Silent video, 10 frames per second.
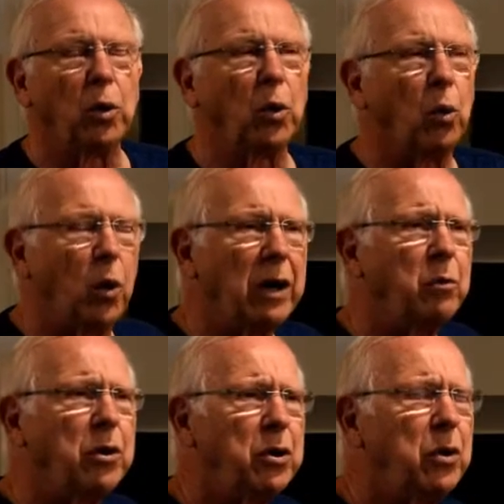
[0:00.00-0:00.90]
What
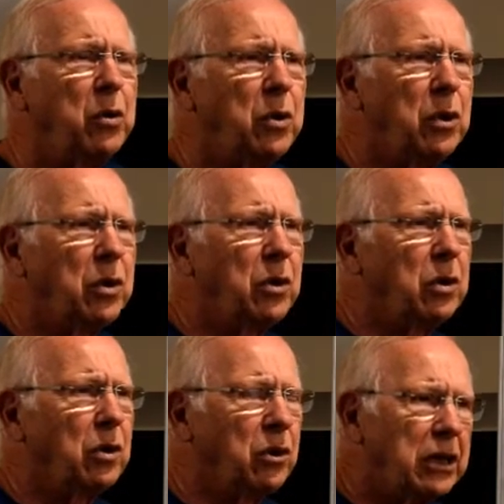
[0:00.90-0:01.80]
were you,
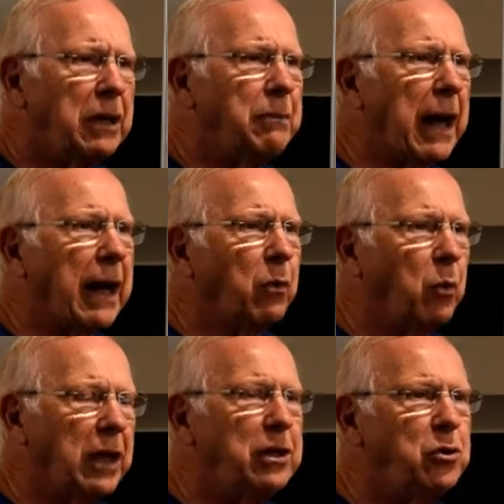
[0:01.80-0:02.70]
looking back,
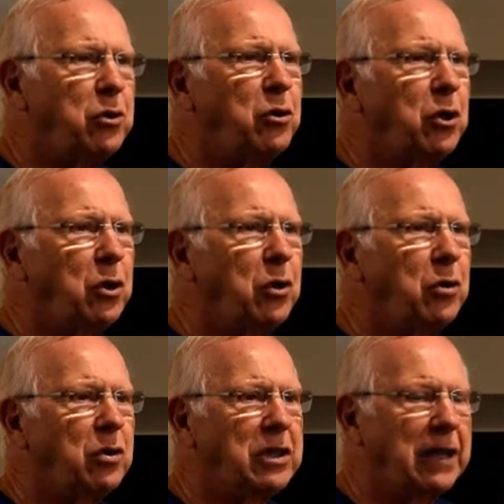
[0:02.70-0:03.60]
what did you
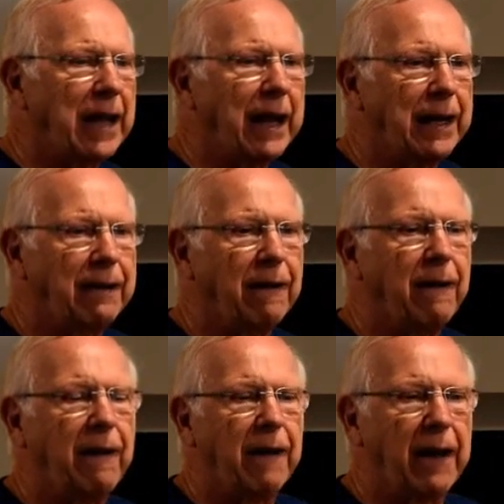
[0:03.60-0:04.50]
do to gain
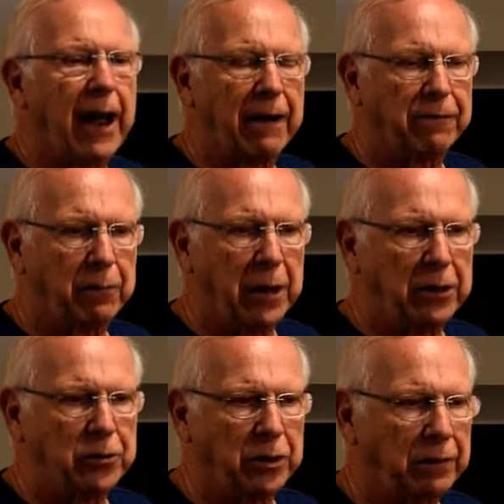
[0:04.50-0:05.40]

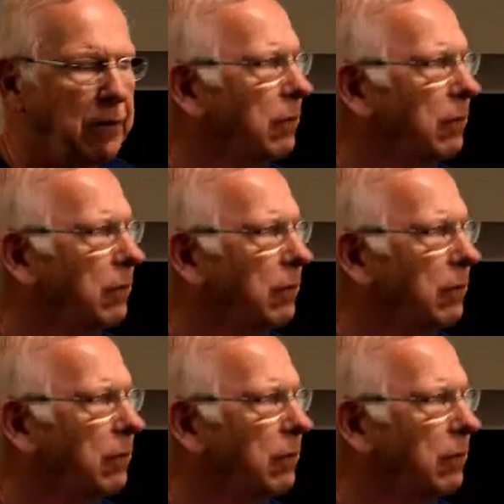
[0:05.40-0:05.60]
affirmation?